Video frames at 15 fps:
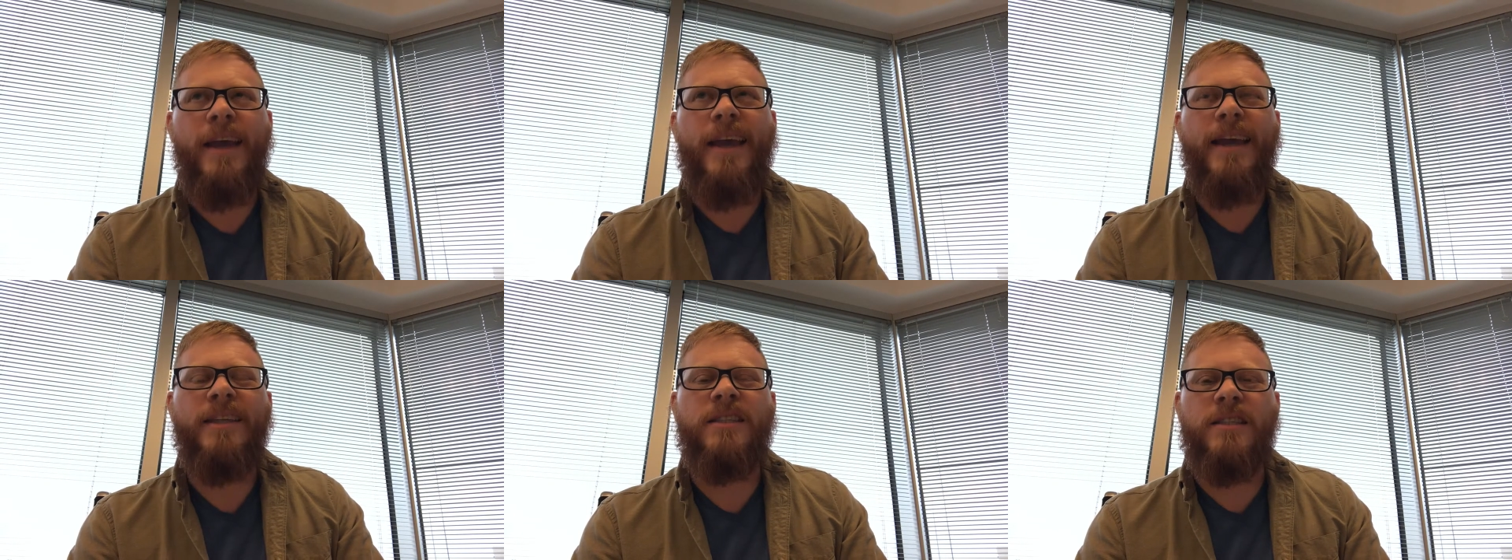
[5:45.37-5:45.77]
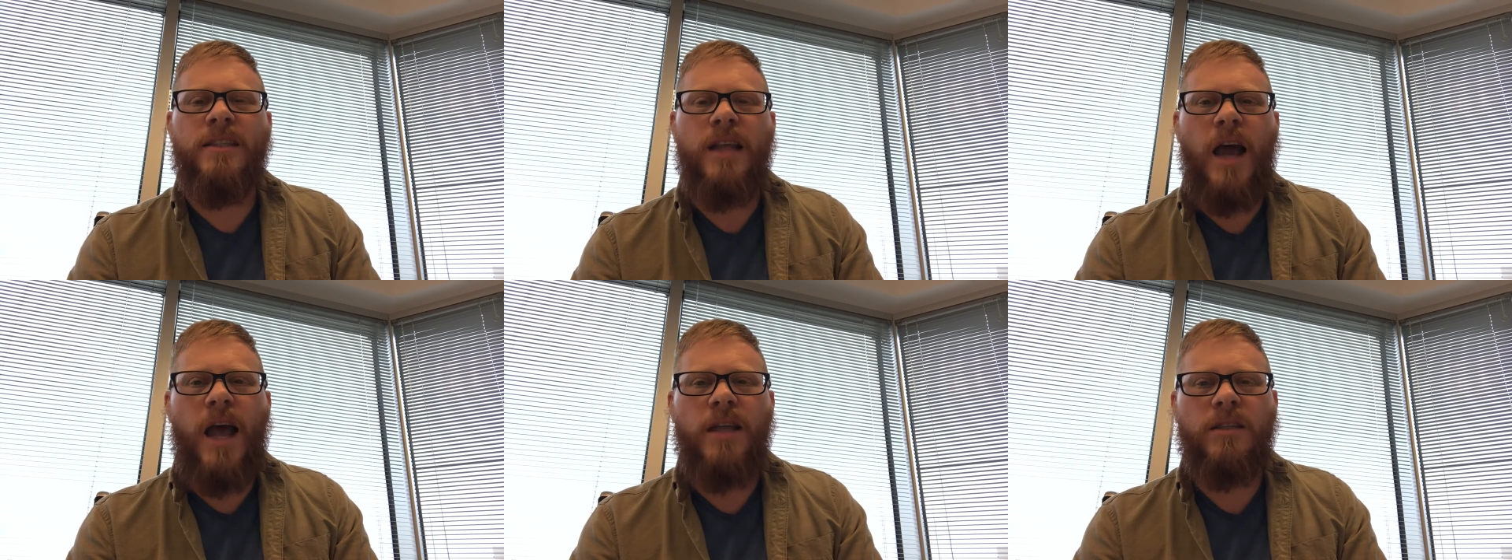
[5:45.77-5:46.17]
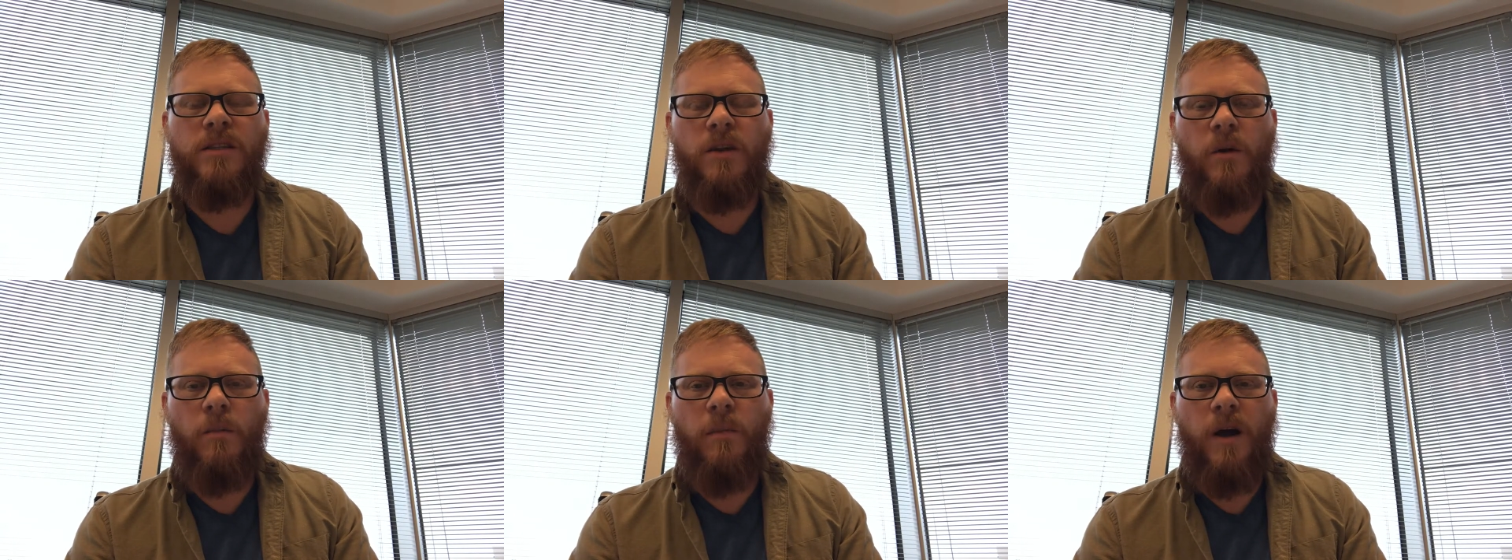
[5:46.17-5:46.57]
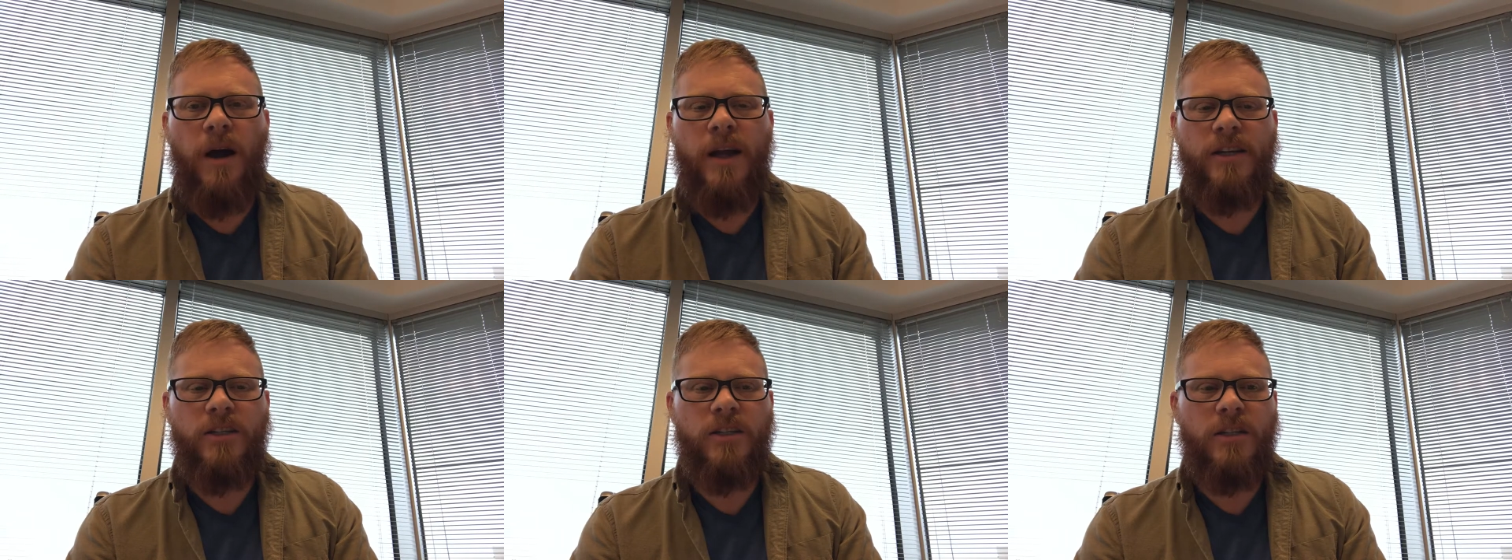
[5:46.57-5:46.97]
it's not so
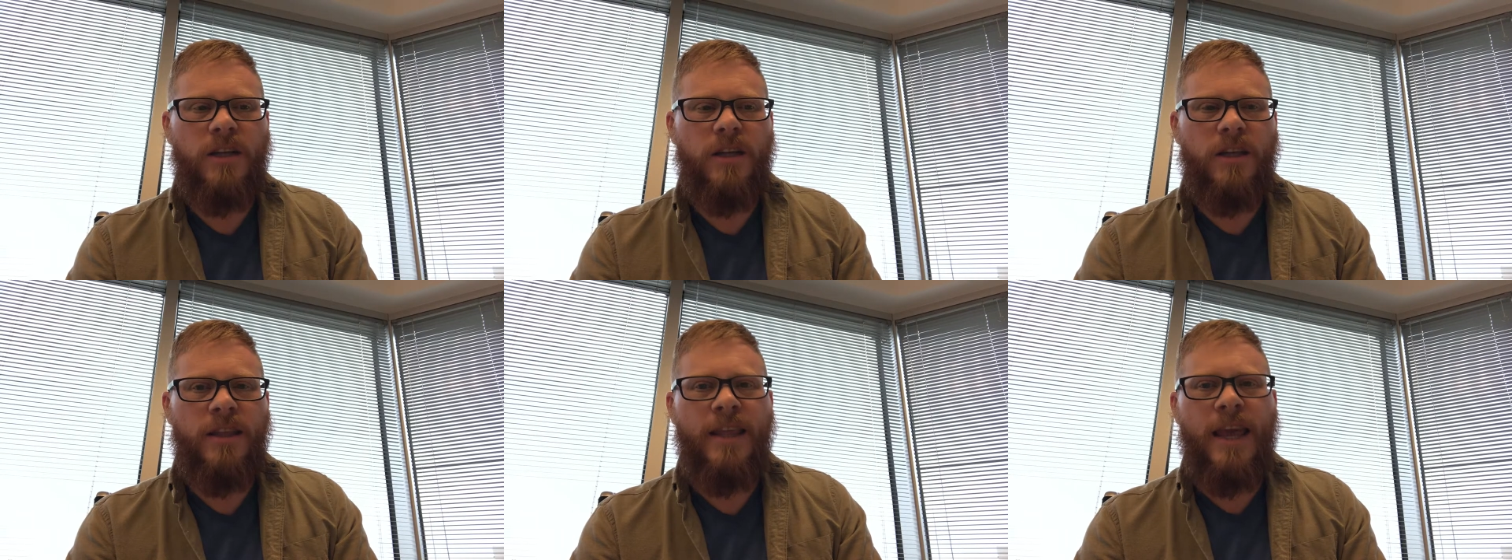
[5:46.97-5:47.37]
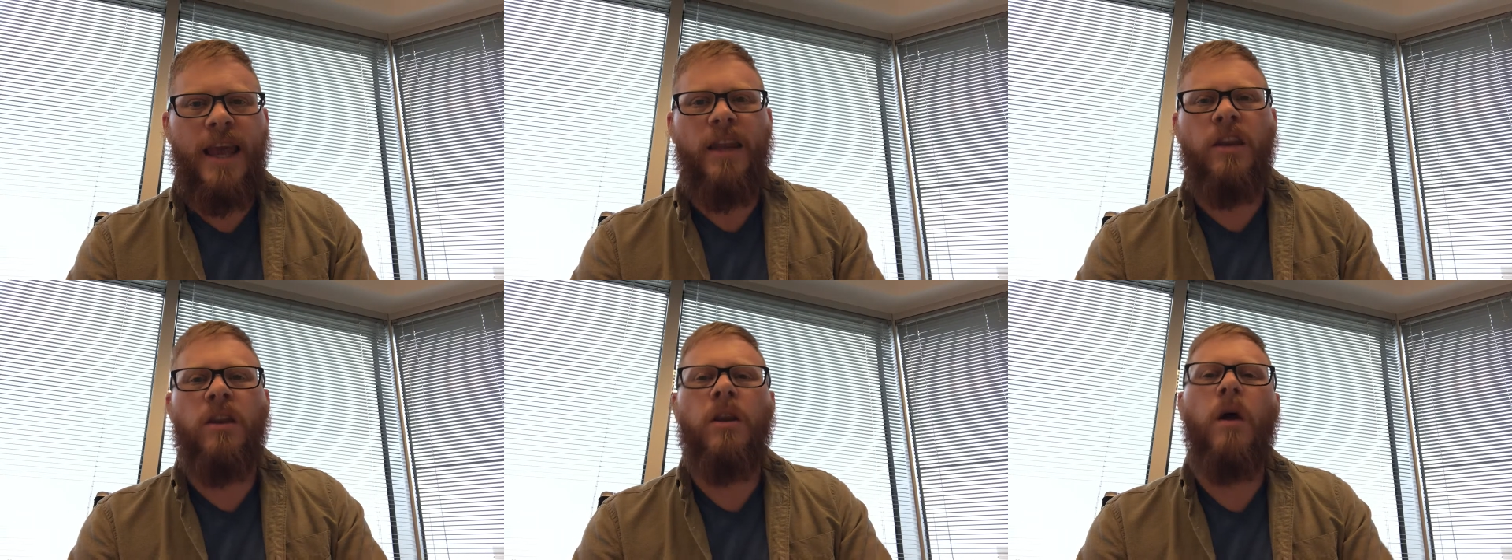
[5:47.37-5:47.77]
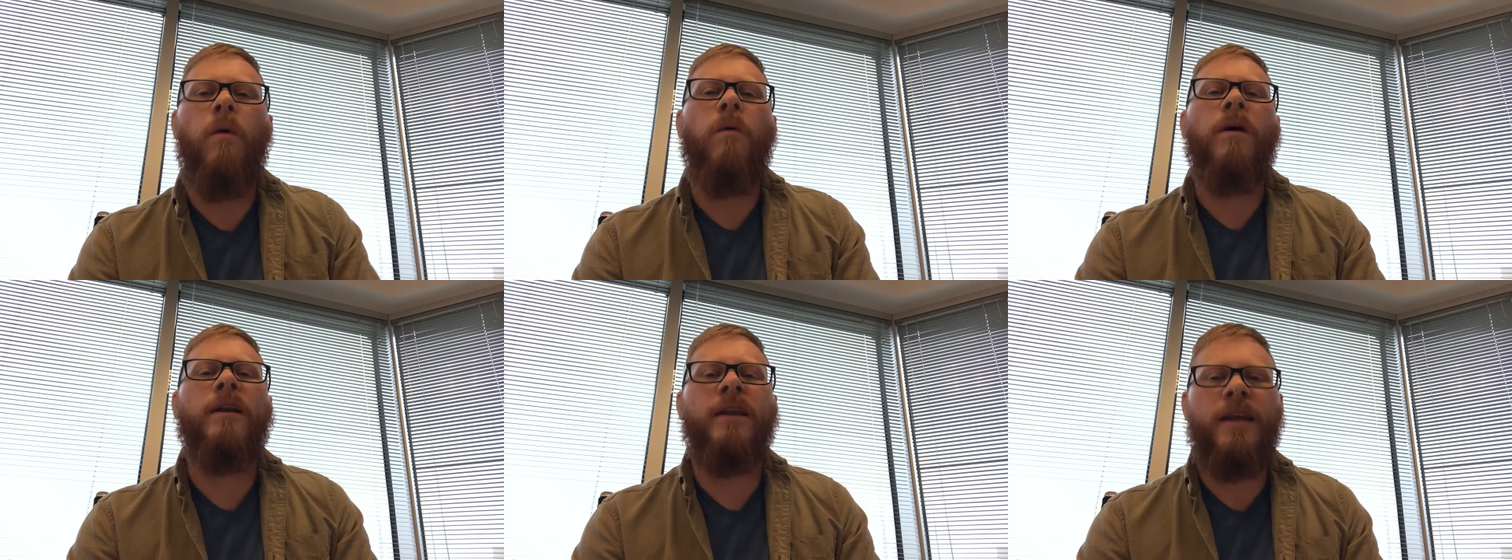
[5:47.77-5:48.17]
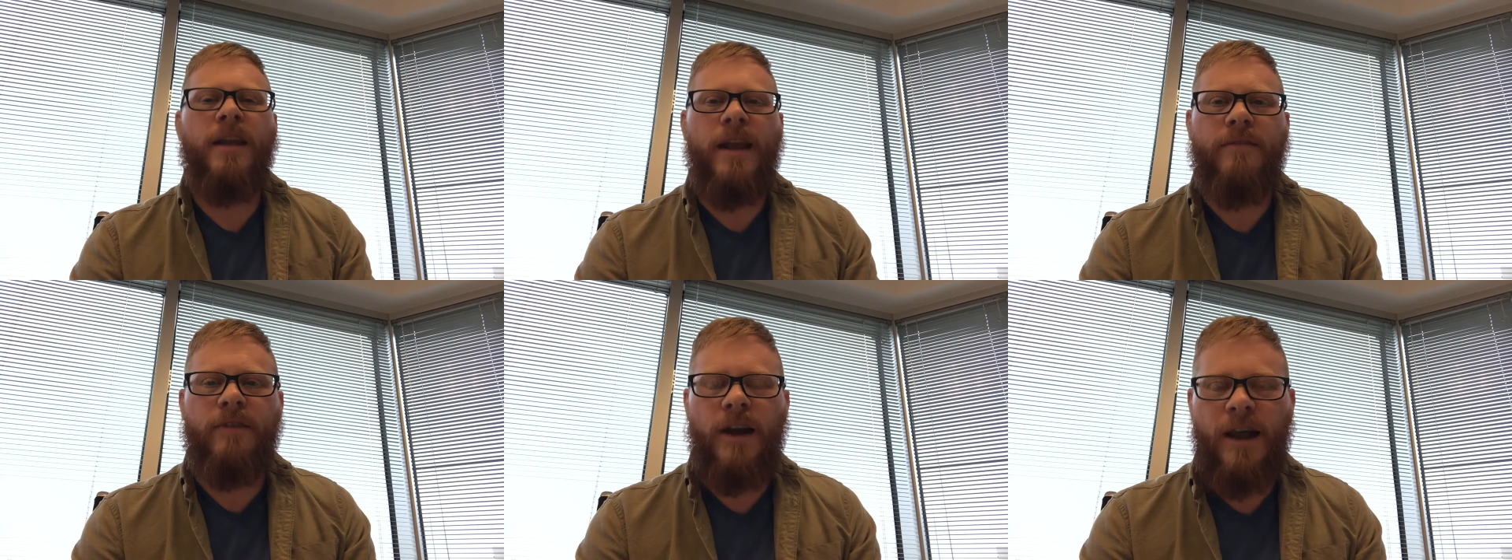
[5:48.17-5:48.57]
much that no one can
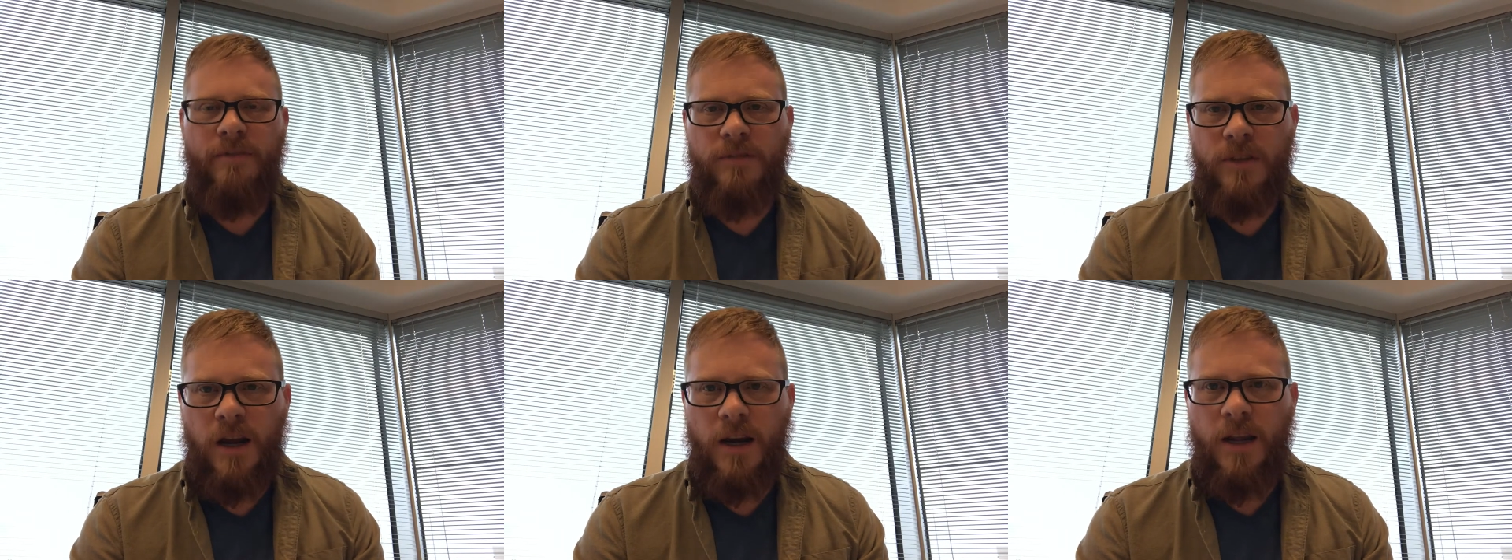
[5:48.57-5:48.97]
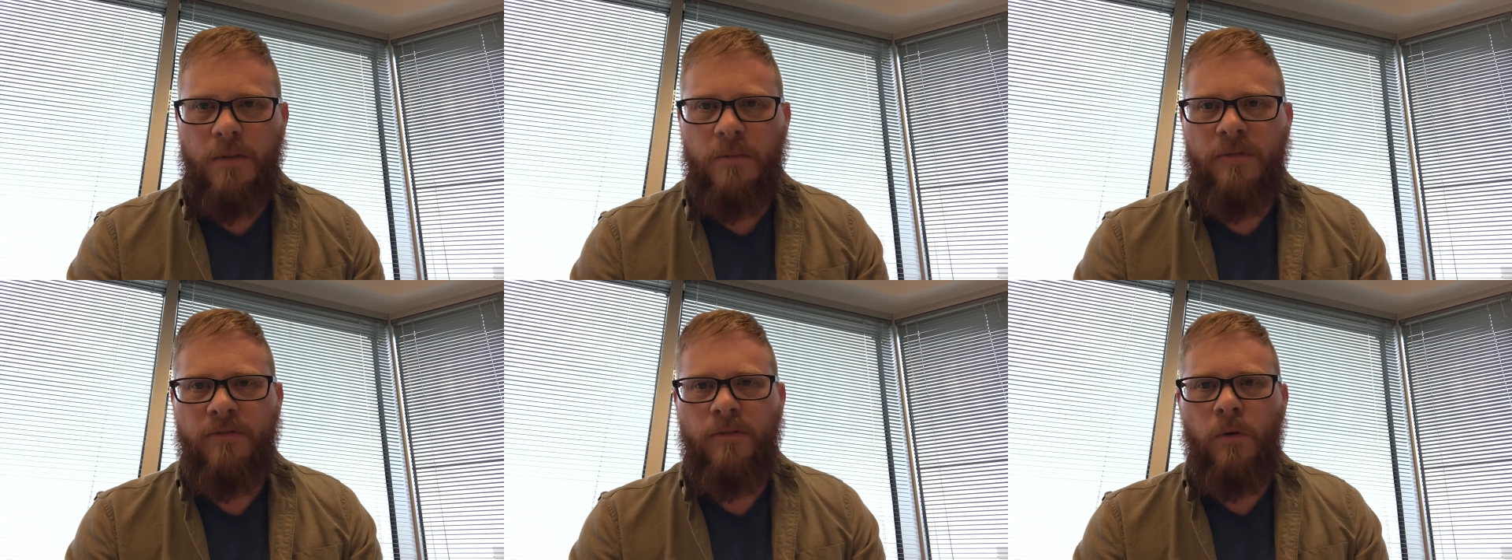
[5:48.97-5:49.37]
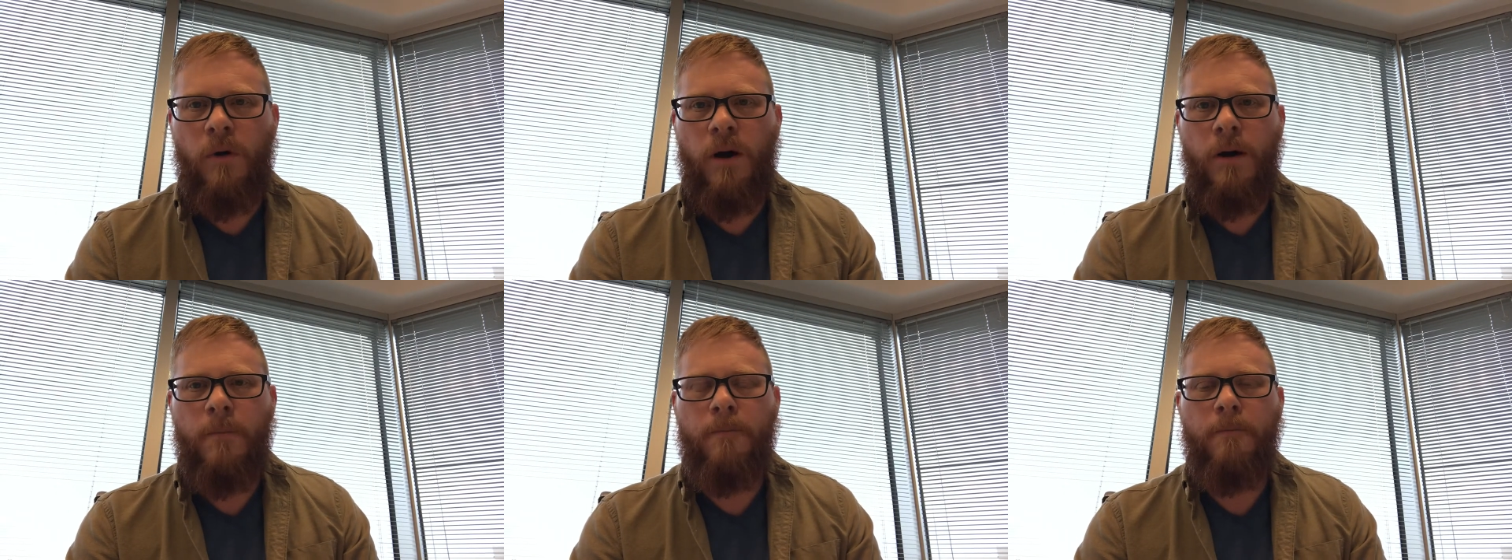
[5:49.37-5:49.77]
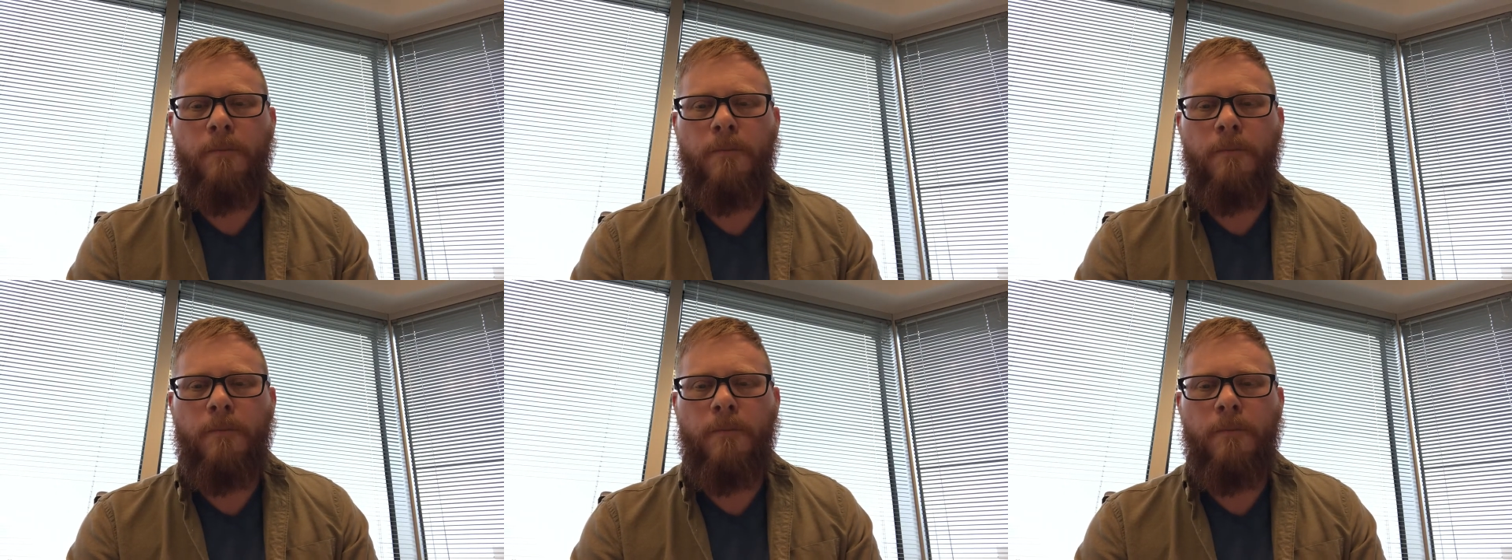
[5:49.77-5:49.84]
ever have done it before.